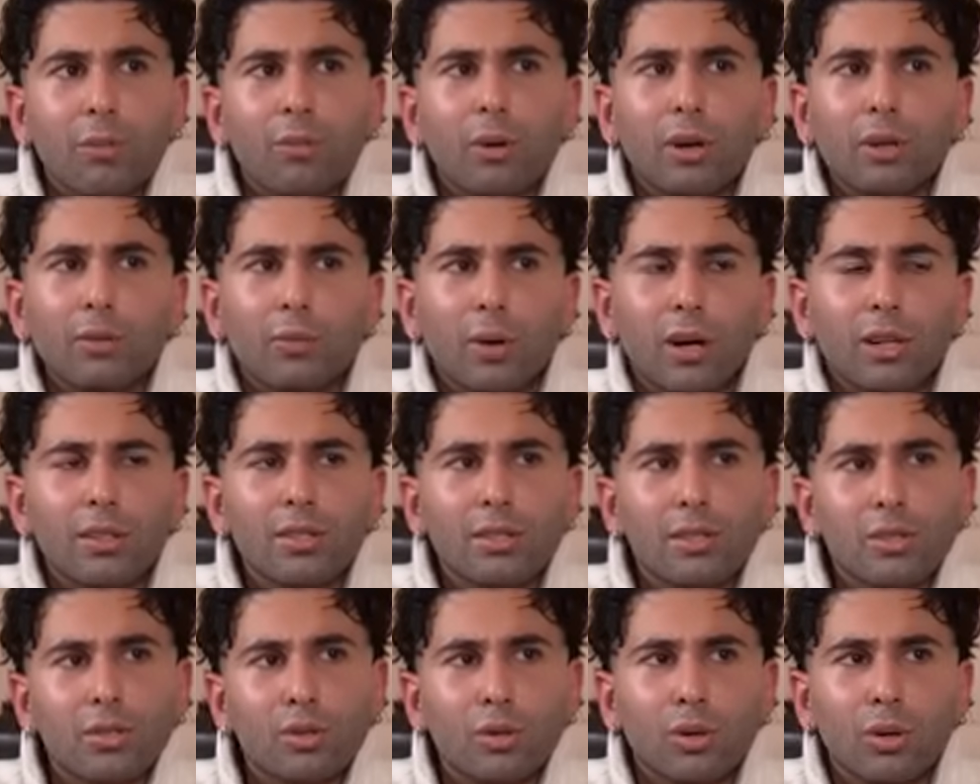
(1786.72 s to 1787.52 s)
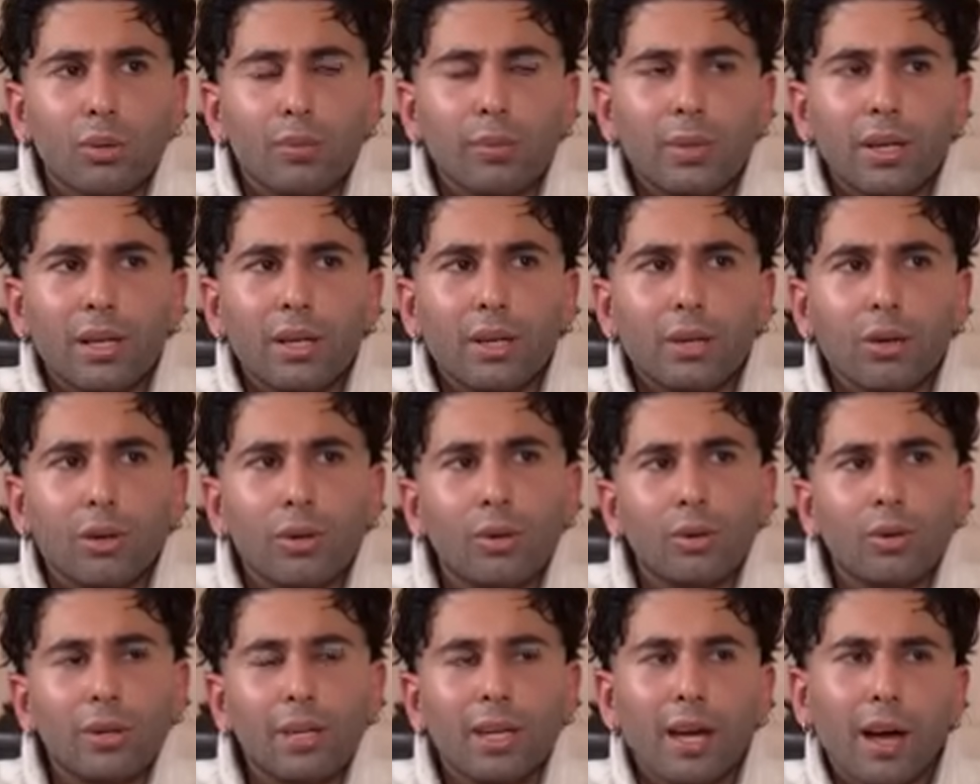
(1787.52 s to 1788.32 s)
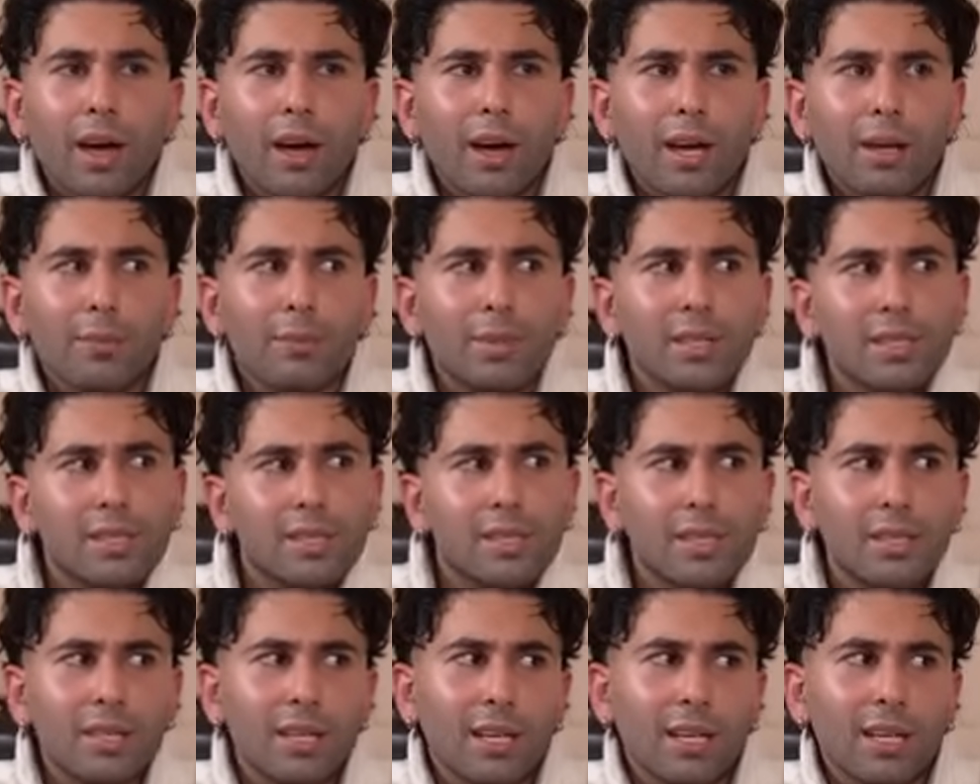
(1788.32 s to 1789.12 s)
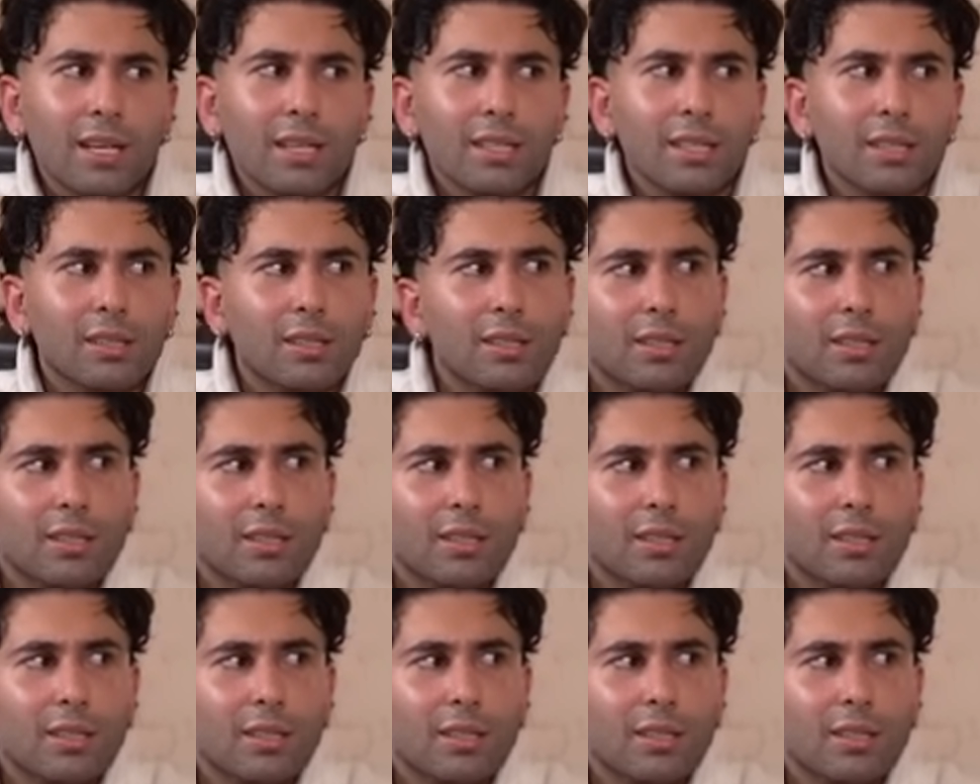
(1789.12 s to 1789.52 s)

someone once told me, oh yeah, I miss the days